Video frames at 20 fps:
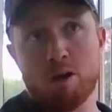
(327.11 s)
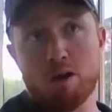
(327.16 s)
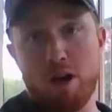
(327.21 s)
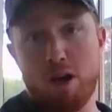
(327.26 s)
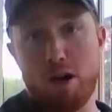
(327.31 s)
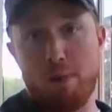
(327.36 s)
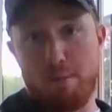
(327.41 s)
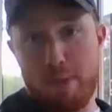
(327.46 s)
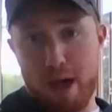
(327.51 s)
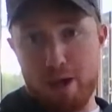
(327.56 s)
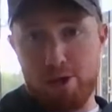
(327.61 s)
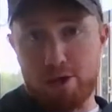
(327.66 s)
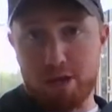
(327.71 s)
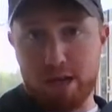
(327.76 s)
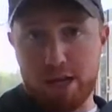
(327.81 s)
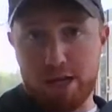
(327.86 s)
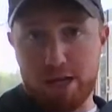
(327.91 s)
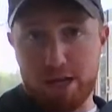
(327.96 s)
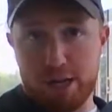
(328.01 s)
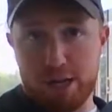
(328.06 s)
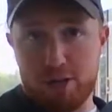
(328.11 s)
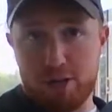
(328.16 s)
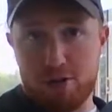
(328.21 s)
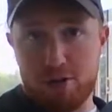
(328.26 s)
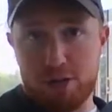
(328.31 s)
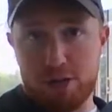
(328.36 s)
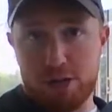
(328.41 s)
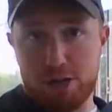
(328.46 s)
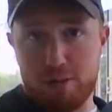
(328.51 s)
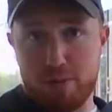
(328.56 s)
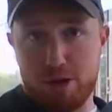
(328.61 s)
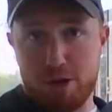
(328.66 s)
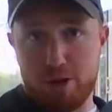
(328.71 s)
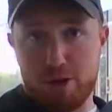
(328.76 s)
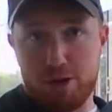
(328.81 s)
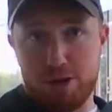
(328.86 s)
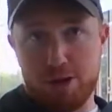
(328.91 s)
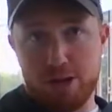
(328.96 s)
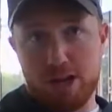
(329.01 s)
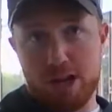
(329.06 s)
Malik, I did get yours in the mail
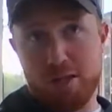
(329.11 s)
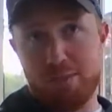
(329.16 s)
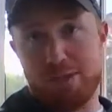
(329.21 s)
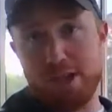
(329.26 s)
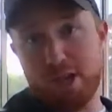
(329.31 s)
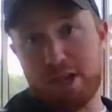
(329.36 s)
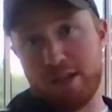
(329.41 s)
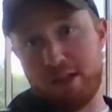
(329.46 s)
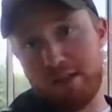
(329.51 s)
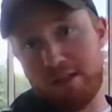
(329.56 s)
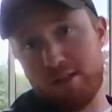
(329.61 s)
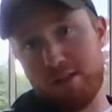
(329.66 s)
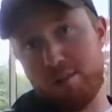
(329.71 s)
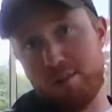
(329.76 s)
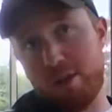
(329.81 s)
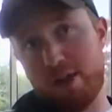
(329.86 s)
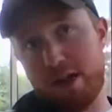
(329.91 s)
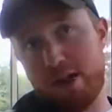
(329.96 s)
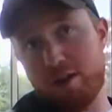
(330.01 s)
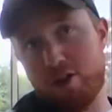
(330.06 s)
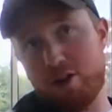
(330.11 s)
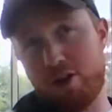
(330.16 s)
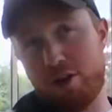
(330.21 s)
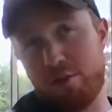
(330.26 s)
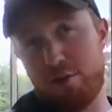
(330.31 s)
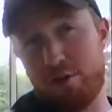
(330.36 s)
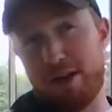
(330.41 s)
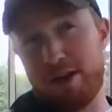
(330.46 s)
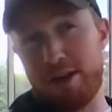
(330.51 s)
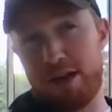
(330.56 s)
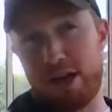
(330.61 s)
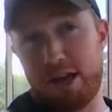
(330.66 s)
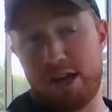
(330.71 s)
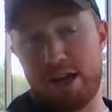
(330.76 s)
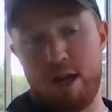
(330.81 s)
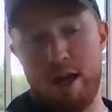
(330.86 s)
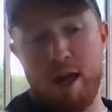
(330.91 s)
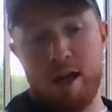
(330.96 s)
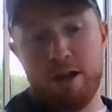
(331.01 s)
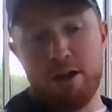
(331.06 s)
the other day. I'm taking that to the bank on Monday.